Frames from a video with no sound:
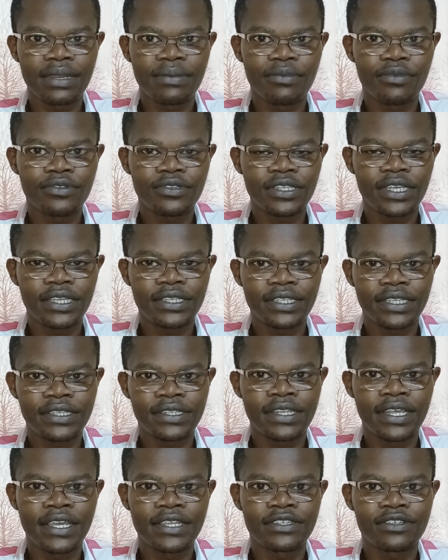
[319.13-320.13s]
most cases
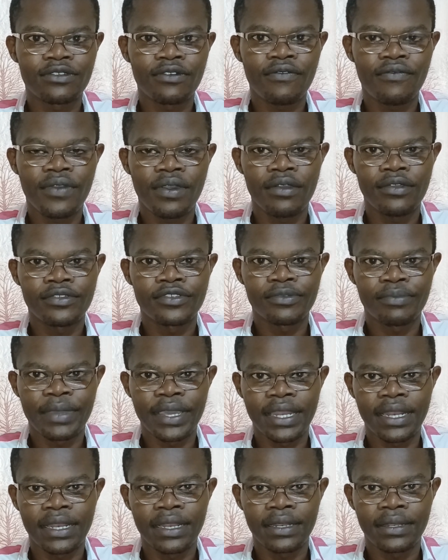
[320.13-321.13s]
there is no foul smell.